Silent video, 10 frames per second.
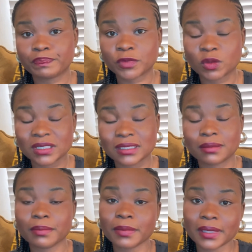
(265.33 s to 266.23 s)
what's the
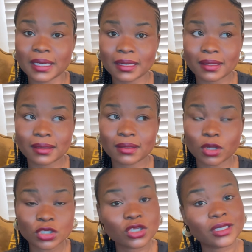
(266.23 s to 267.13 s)
name,
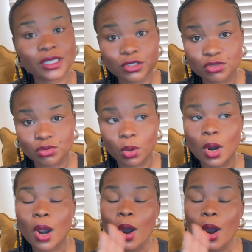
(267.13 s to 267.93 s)
London Heathrow.